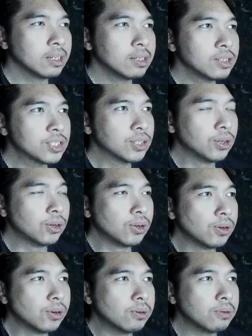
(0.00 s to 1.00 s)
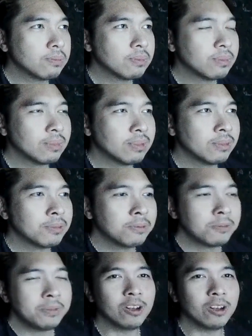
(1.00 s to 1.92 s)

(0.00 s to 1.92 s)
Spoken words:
so we